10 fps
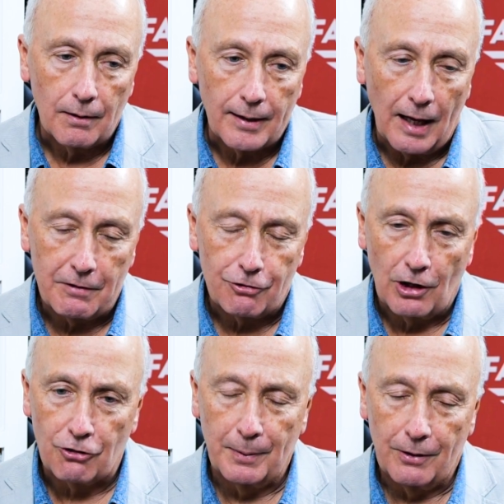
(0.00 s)
gave its
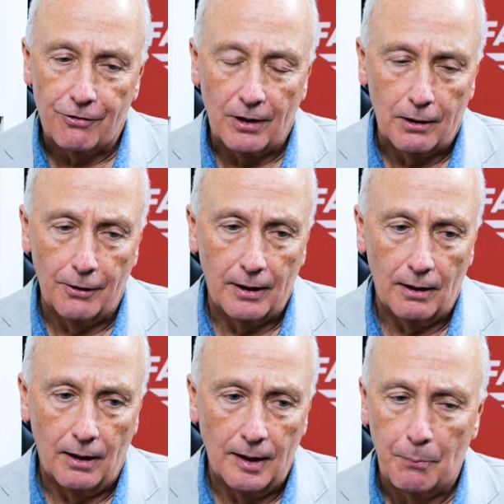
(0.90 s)
judgments, including
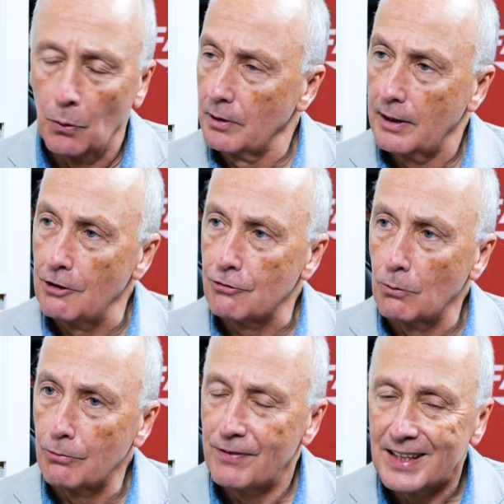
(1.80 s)
an important case
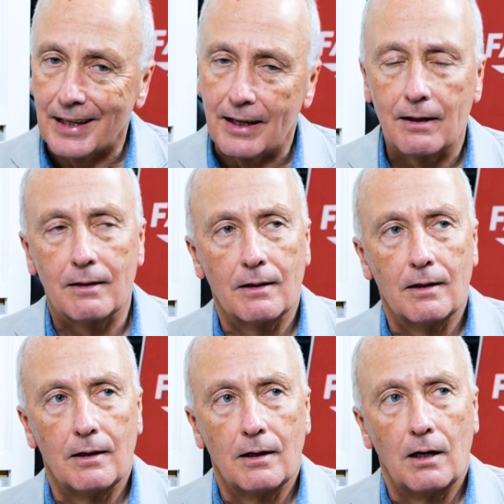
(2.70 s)
called Findlay,
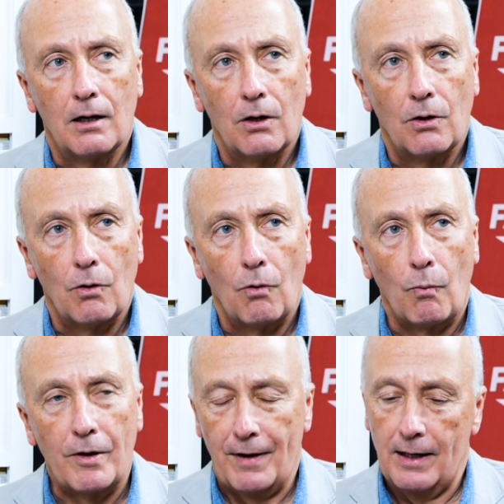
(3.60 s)

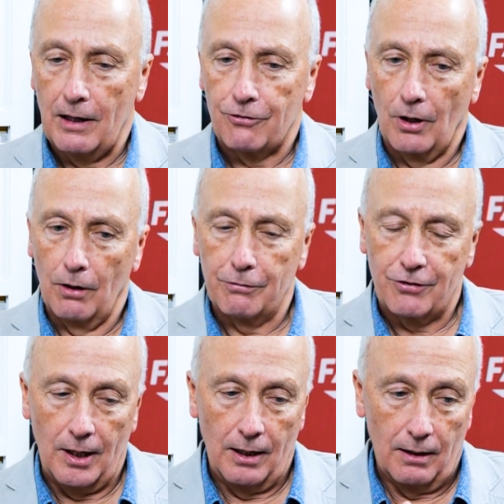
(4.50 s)
we found
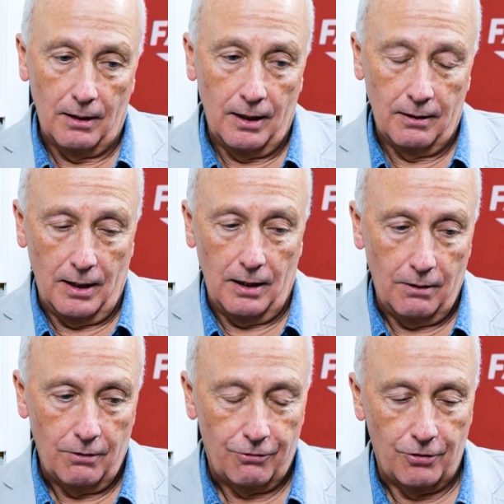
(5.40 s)
ourselves in
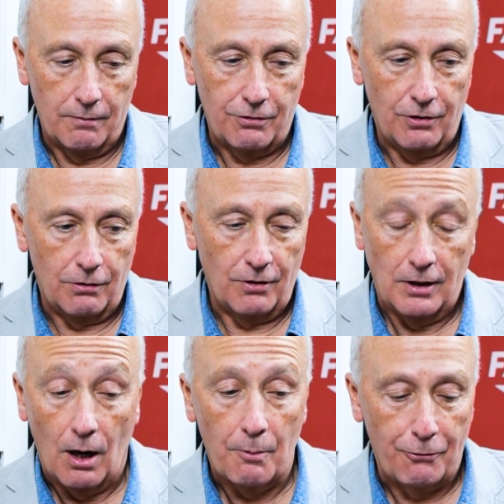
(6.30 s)
the services, in
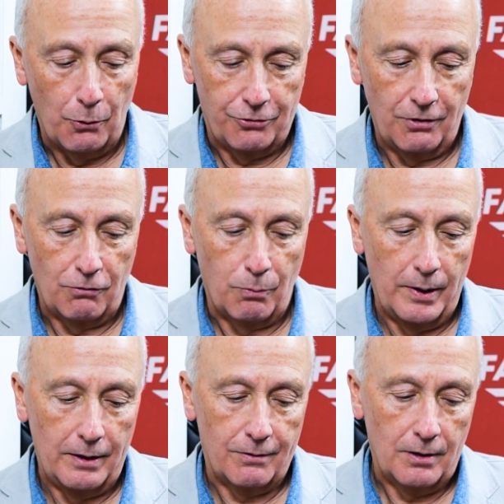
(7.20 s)
the armed forces,
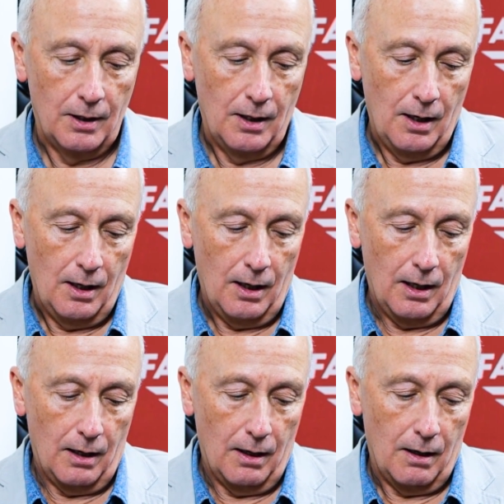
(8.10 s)
with
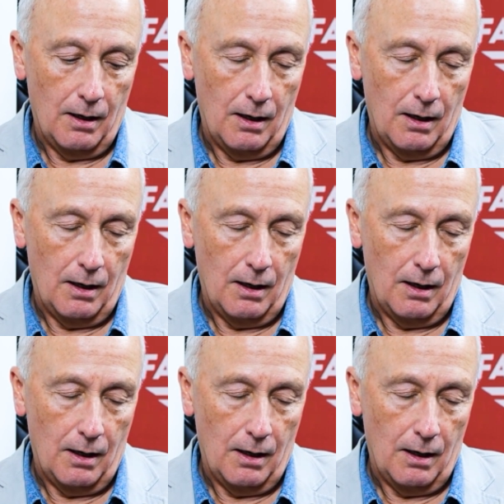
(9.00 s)
a